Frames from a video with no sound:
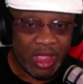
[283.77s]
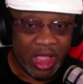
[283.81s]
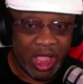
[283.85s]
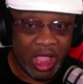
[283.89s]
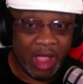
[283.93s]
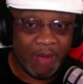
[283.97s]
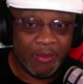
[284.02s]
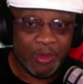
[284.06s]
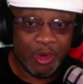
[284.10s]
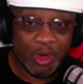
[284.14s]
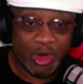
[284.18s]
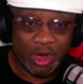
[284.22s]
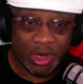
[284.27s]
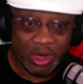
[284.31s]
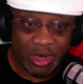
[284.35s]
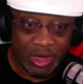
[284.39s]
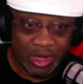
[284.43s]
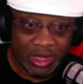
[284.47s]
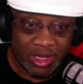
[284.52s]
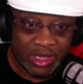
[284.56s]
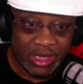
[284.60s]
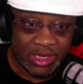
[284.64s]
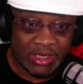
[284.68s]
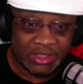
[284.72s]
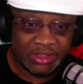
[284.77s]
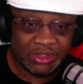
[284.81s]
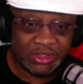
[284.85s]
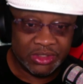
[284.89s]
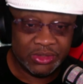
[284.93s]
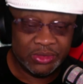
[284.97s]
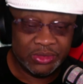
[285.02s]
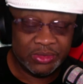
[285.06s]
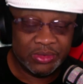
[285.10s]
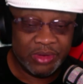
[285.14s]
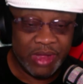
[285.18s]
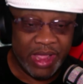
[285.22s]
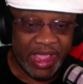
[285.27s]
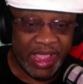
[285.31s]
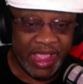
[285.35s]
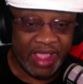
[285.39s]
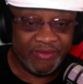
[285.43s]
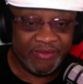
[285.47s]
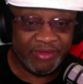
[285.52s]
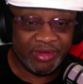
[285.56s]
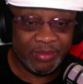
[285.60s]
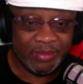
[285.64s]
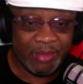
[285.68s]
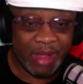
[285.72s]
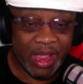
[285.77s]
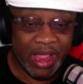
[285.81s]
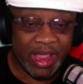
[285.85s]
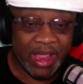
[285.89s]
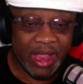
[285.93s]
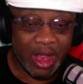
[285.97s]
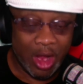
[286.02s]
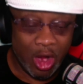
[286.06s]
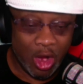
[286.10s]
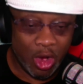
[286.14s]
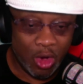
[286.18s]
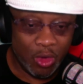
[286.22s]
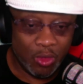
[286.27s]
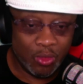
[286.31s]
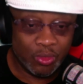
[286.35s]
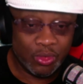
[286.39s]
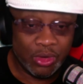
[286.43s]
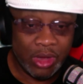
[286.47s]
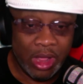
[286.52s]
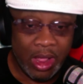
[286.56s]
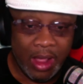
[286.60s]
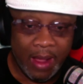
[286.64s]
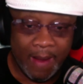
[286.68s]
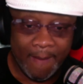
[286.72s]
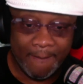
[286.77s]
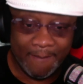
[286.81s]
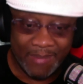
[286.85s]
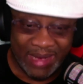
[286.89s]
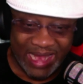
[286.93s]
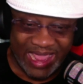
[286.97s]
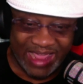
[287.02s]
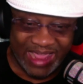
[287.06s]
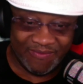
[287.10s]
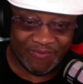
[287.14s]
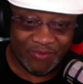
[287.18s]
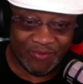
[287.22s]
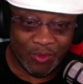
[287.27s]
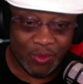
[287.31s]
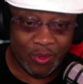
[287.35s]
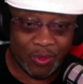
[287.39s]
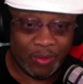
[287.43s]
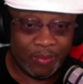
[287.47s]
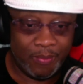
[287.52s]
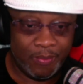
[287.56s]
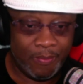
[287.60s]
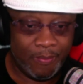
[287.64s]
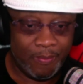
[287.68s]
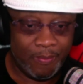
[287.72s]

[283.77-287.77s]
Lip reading: I'm going to look into having my own platform.